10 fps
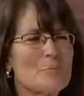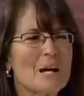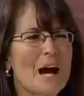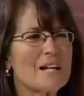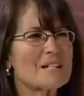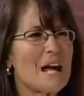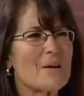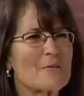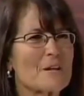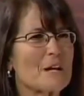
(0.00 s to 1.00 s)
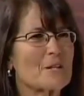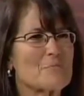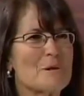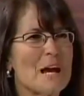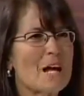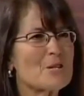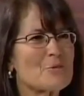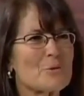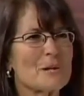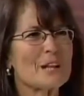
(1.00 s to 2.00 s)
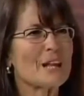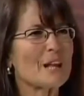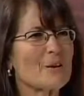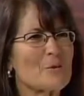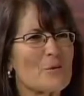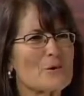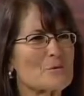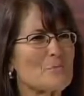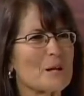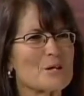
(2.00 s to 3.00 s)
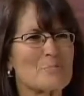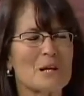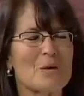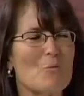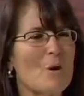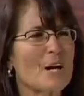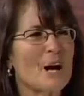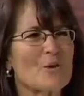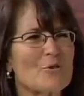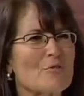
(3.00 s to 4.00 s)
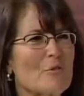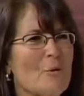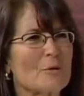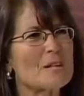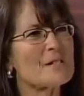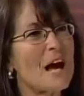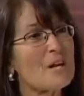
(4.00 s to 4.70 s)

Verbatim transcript: To be honest, I don't think it's me. I just really think the Lord has blessed me 100-fold because,